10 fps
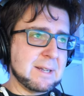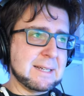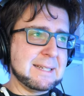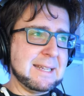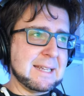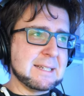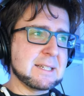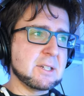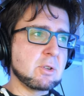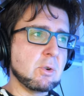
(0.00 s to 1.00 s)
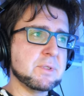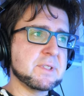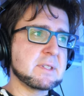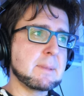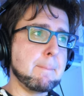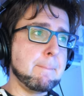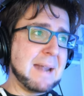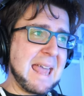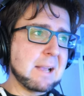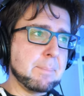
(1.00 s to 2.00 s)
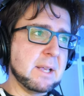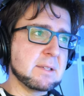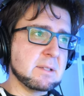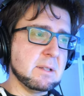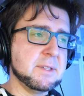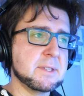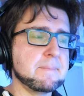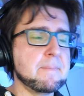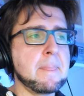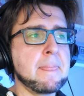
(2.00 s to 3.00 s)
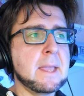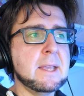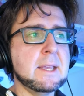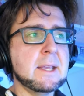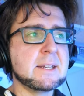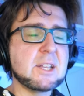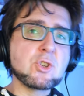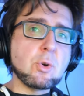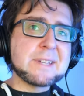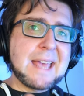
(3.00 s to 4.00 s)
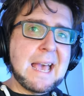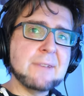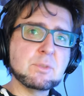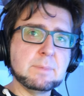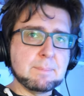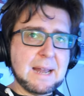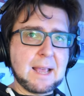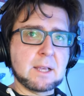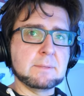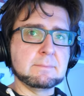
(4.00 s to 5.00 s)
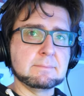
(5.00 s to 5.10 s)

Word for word: 1 at the end, those black pixels, they don't have to be black.